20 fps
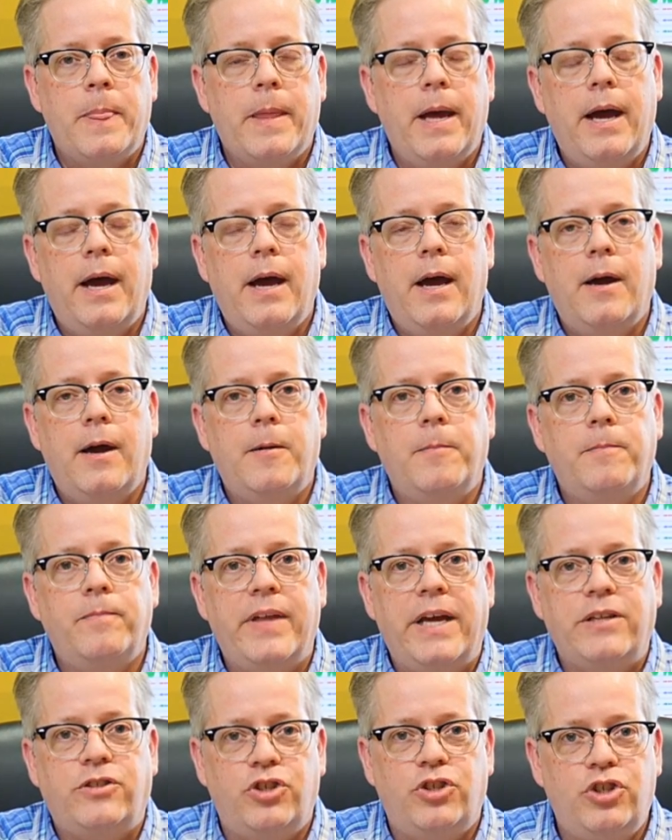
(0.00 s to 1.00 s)

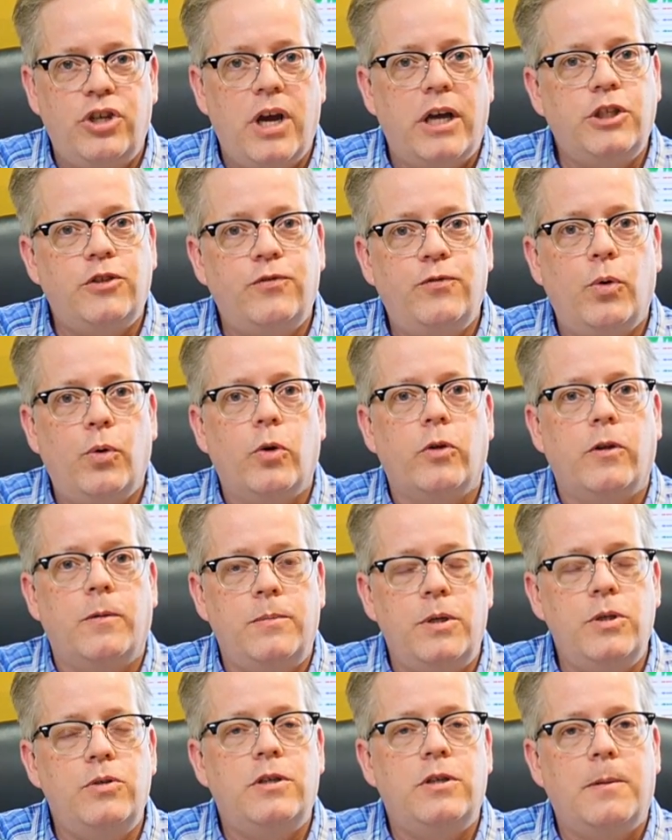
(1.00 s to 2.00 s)
that's just for the
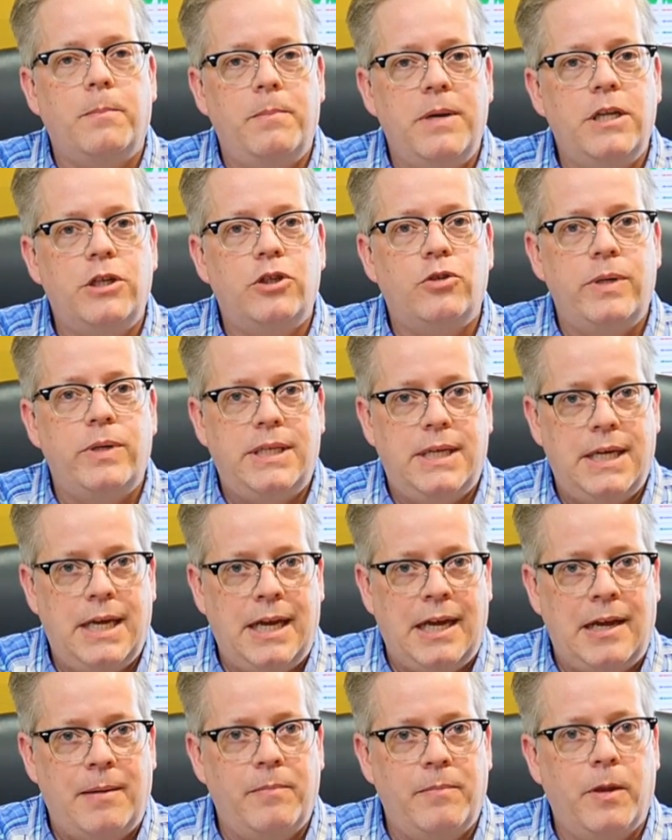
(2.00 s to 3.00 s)
music ministry
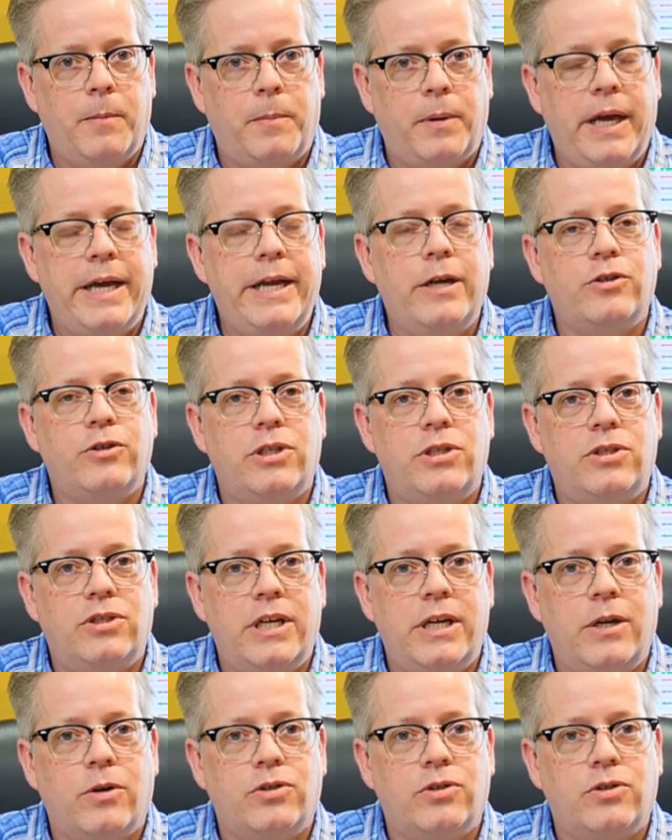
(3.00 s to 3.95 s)
team, the players and singers